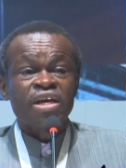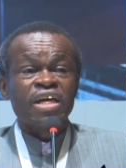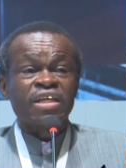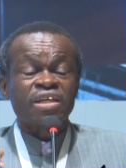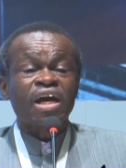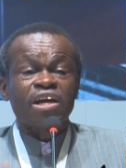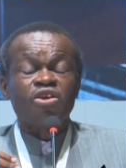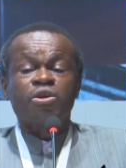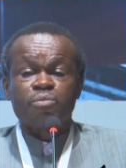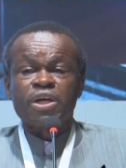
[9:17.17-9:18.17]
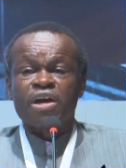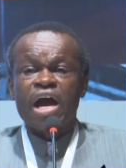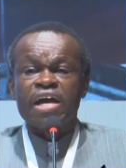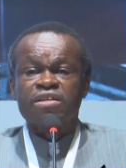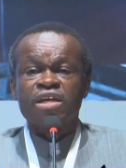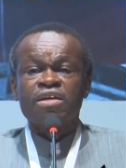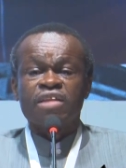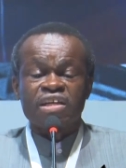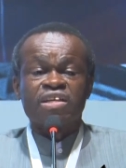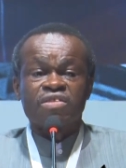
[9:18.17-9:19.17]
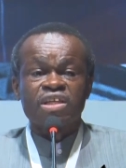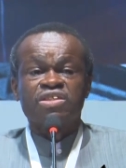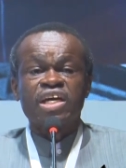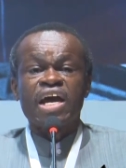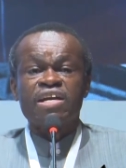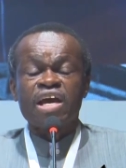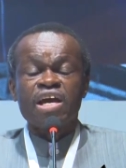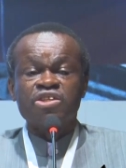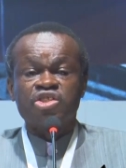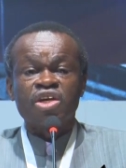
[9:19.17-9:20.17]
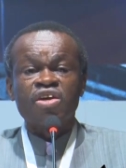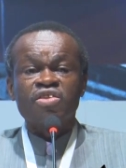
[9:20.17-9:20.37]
It cannot be right that in this day and age,